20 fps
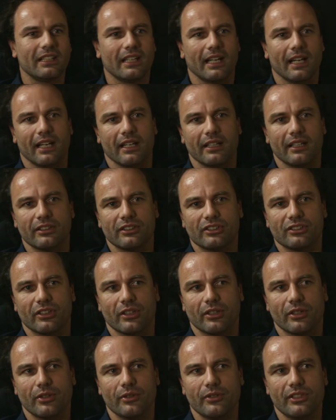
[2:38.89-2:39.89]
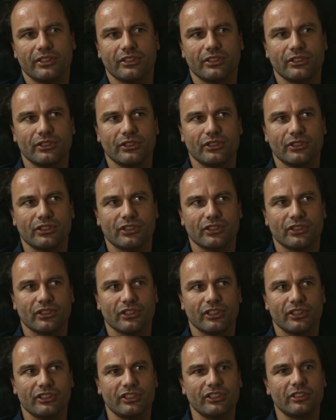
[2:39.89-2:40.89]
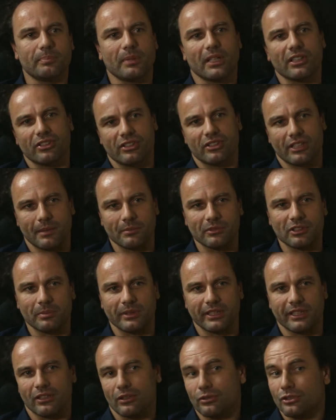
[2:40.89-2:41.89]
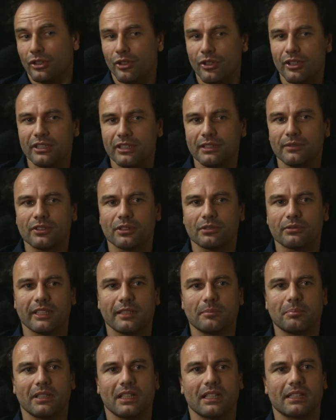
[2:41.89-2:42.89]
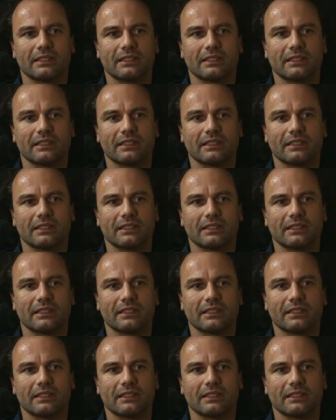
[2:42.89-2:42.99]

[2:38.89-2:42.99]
And so this is considered by some to be an alternative to REDD+,